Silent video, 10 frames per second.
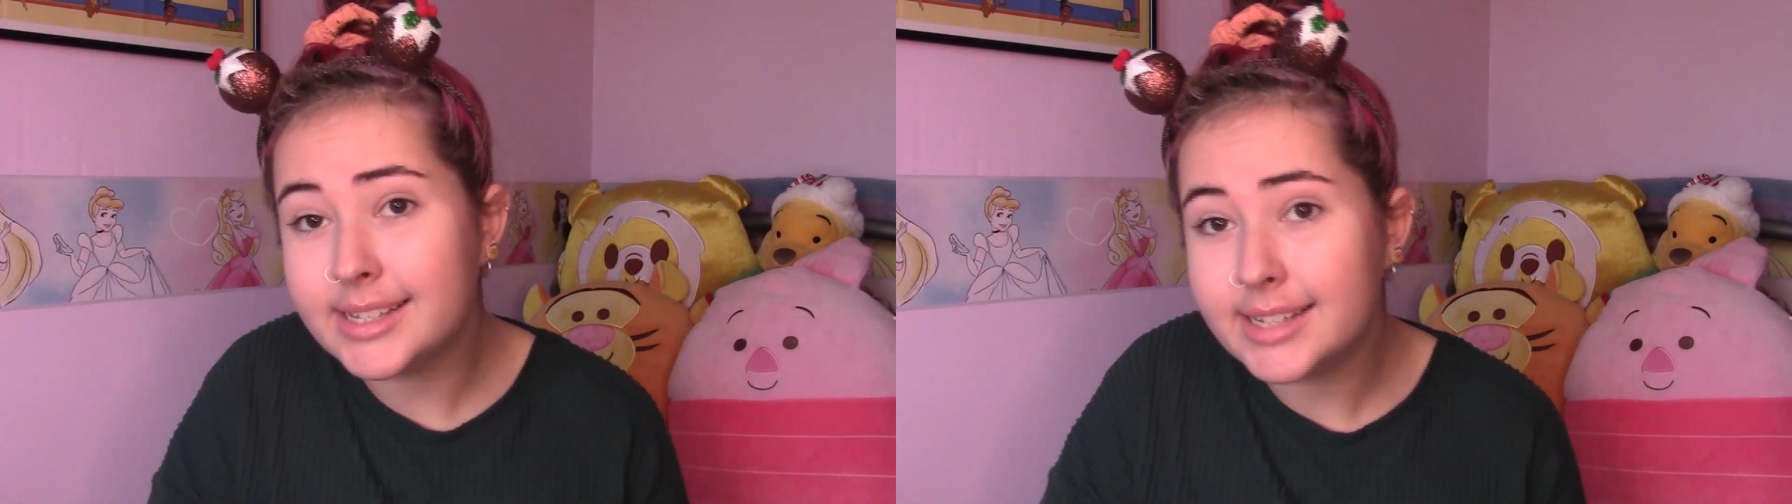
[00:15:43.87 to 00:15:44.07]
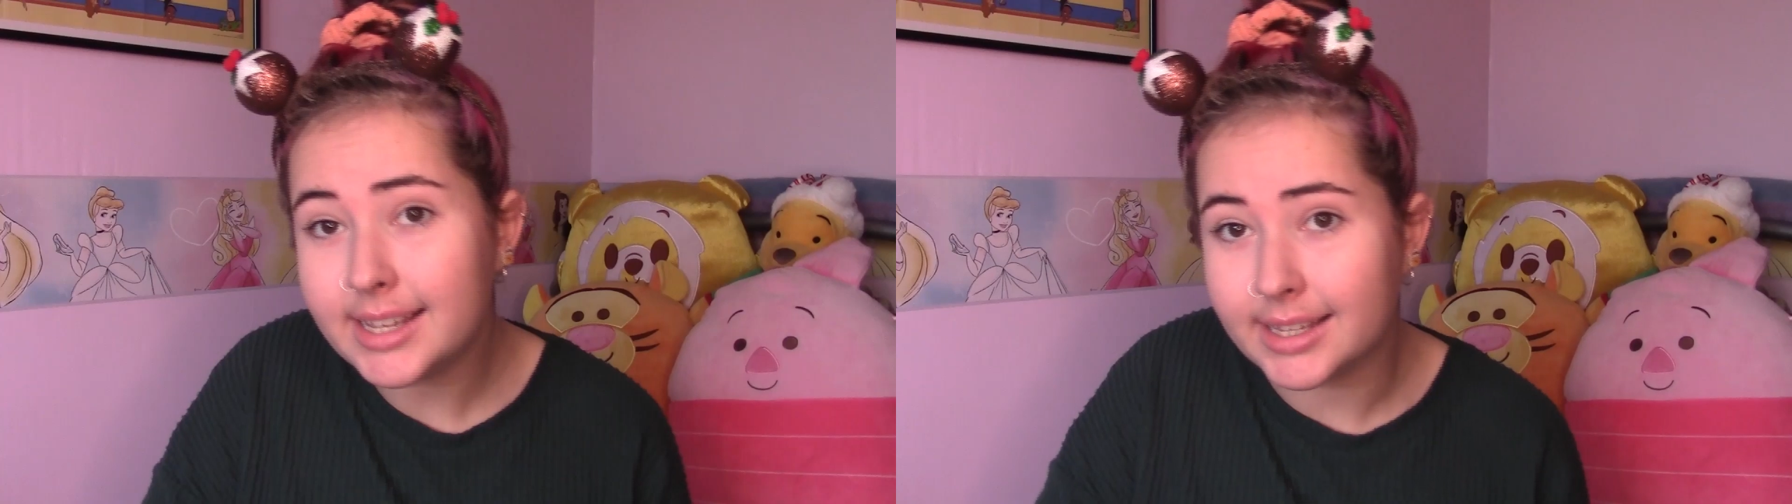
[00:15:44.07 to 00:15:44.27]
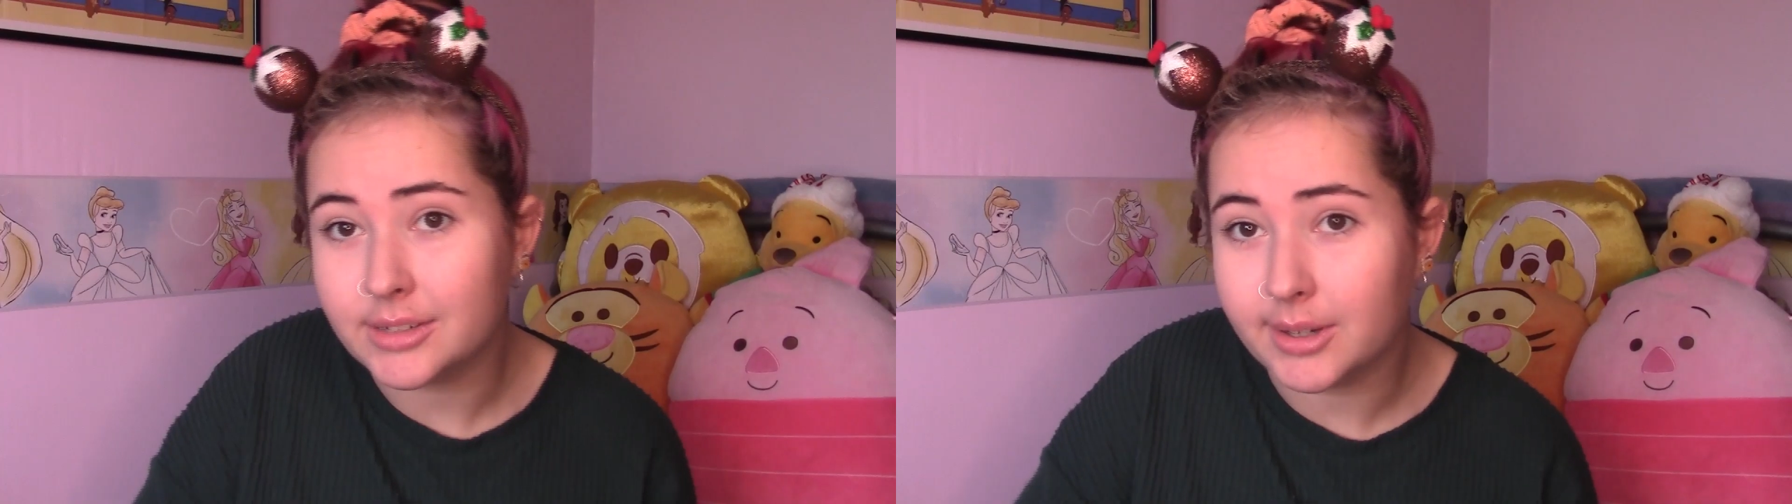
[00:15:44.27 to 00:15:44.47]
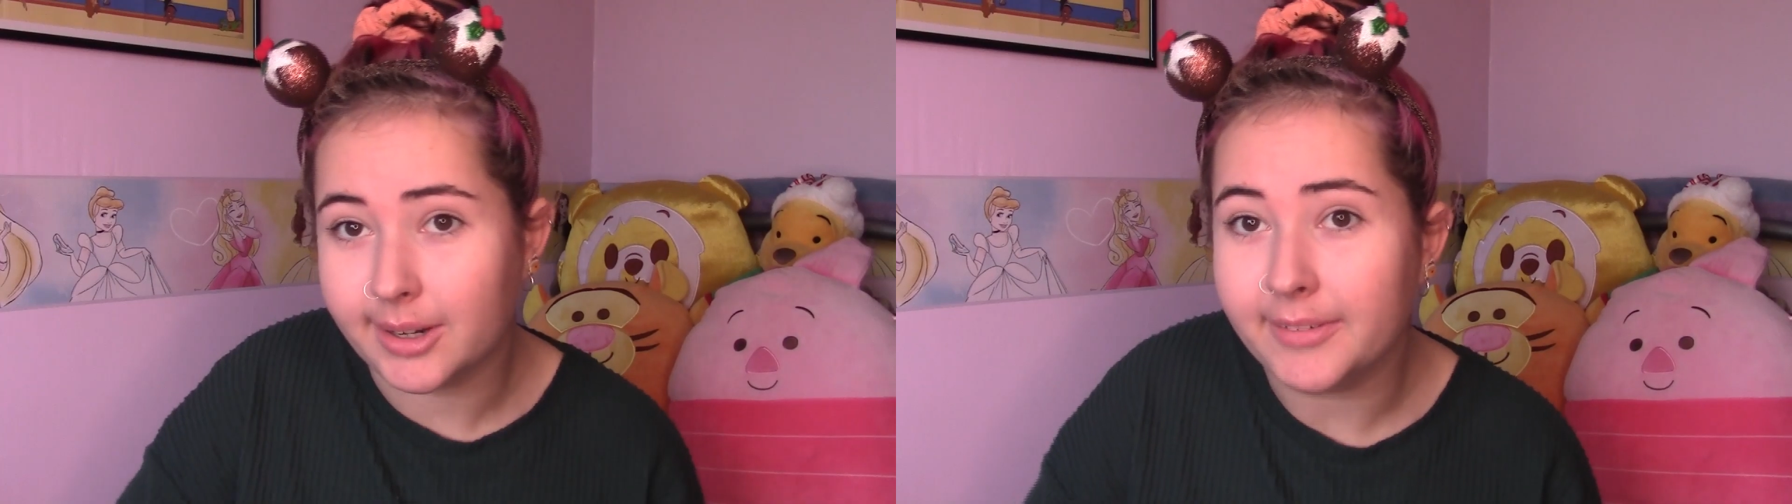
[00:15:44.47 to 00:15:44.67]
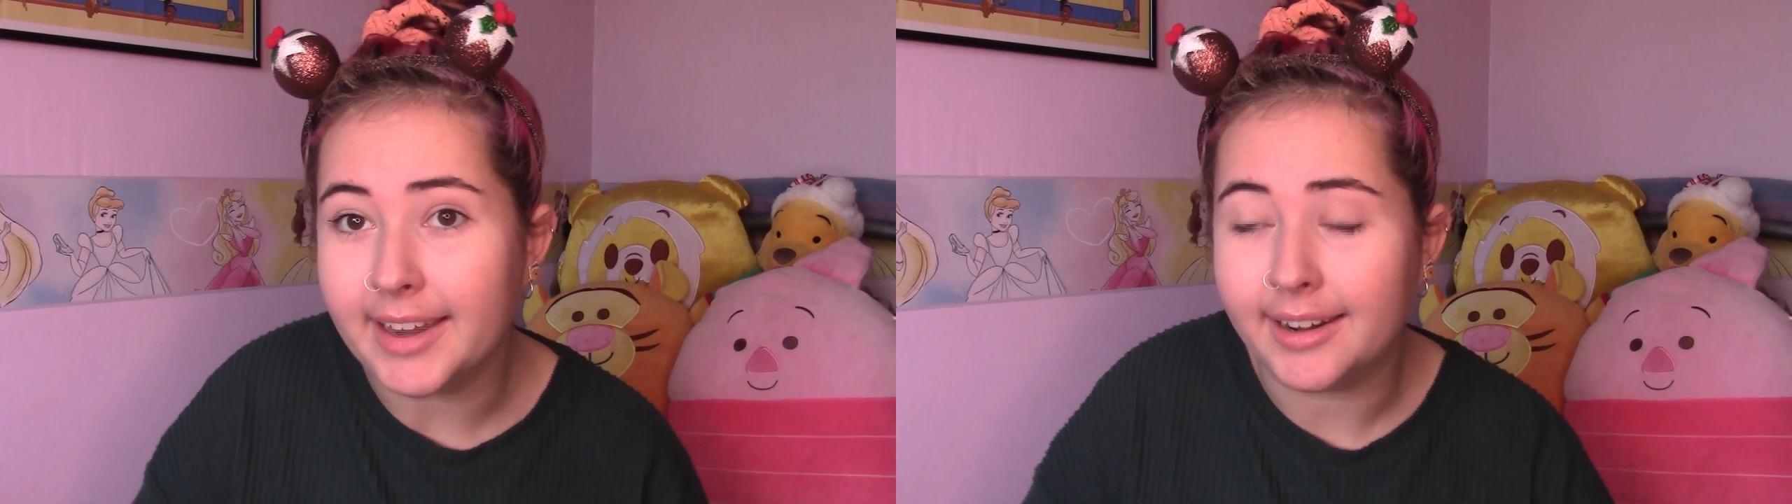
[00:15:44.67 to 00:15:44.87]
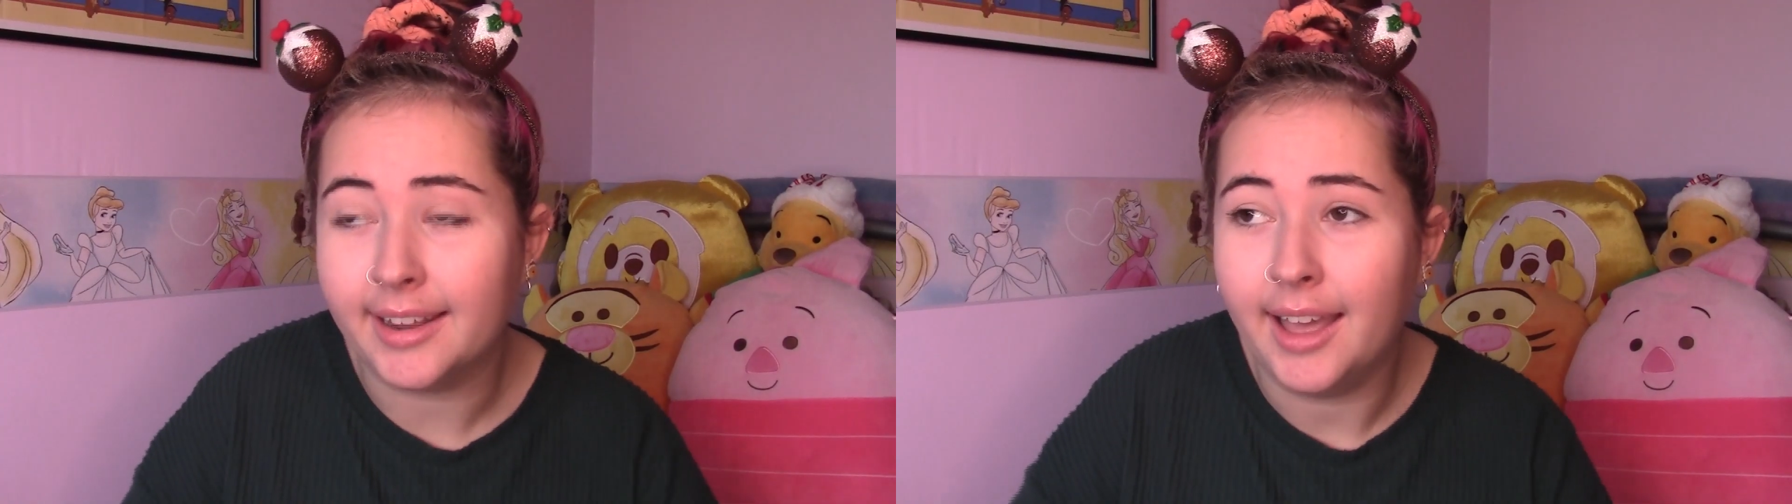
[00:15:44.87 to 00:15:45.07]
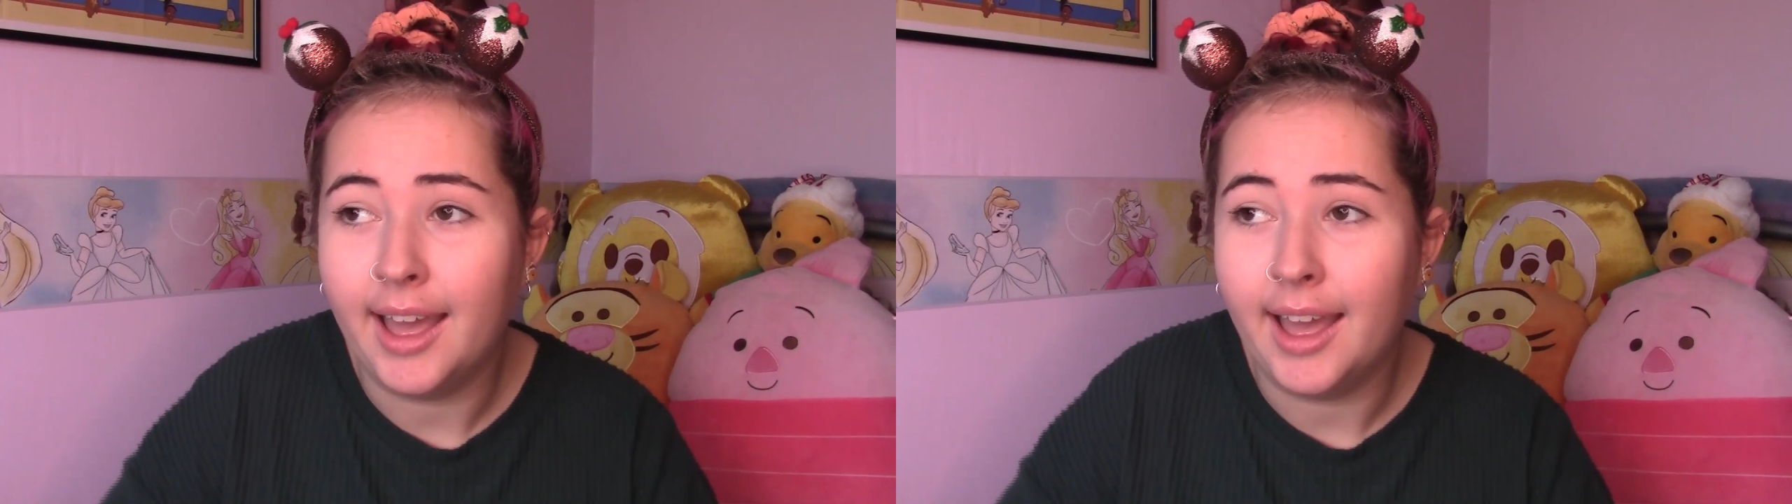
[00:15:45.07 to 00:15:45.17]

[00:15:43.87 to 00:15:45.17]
a ticket to an event.